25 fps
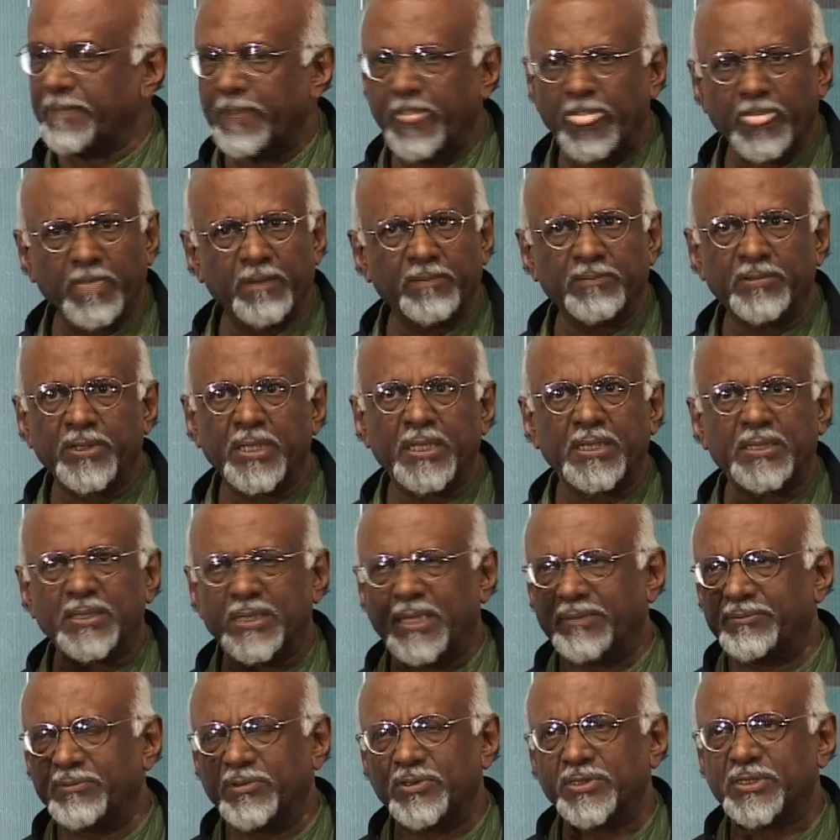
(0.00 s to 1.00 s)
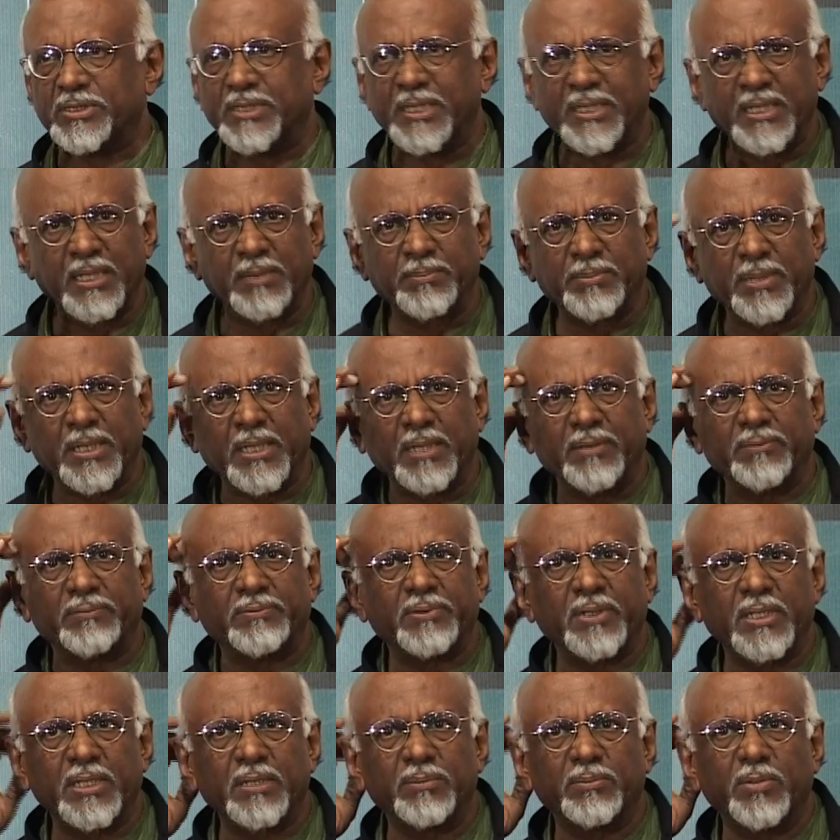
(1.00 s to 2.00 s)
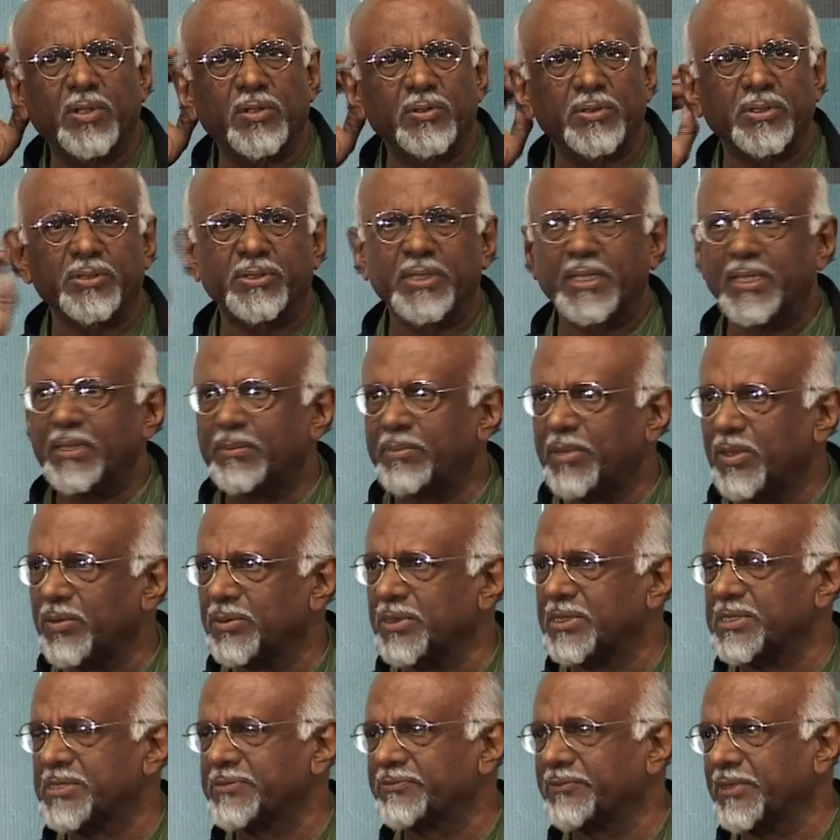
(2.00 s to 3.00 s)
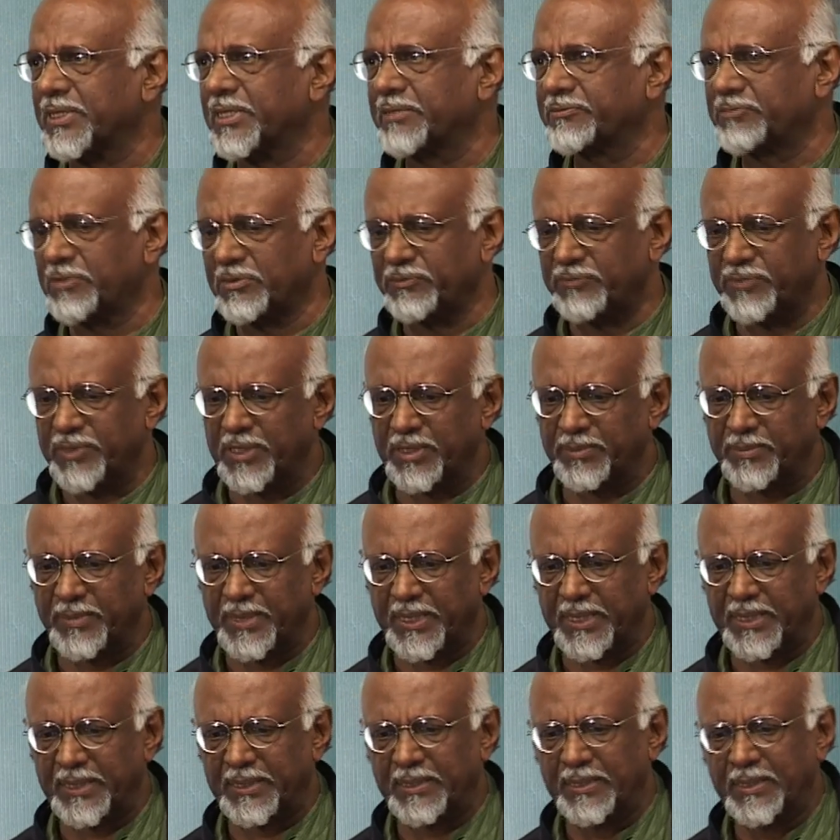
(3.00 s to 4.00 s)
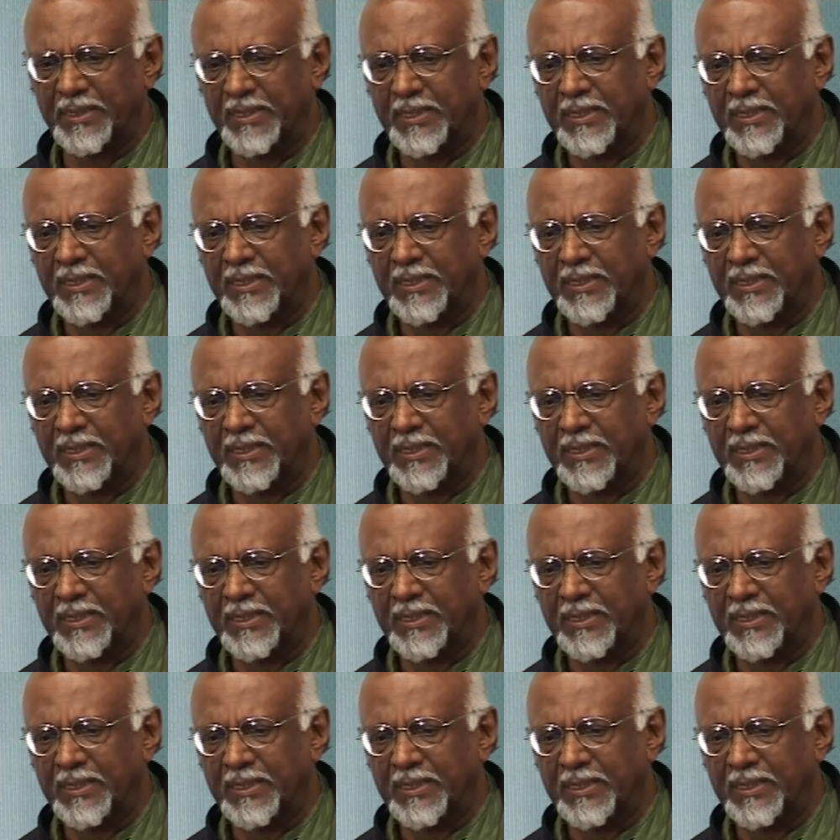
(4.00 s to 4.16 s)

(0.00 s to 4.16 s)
I've not seen it, but I've read about this wonderful work by,